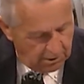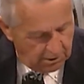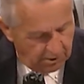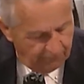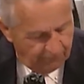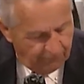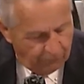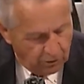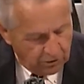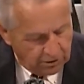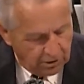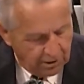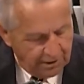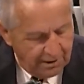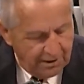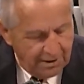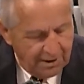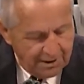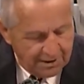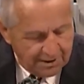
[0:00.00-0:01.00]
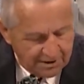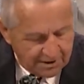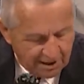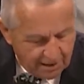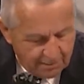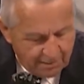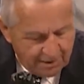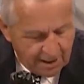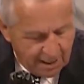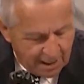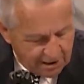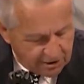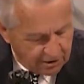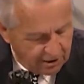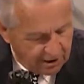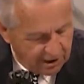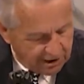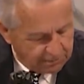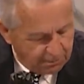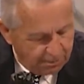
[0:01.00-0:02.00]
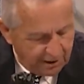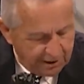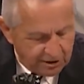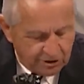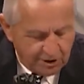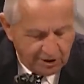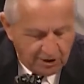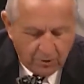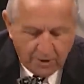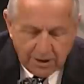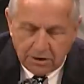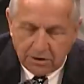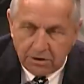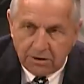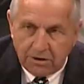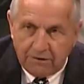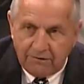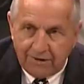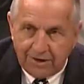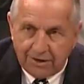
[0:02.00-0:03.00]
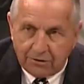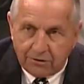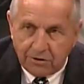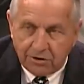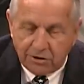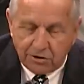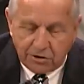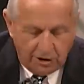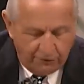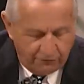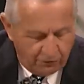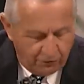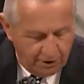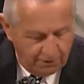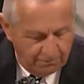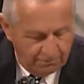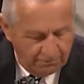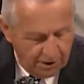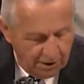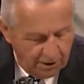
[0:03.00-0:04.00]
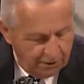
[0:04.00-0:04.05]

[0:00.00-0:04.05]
Unfortunately, the same inaction has plagued generations of veterans suffering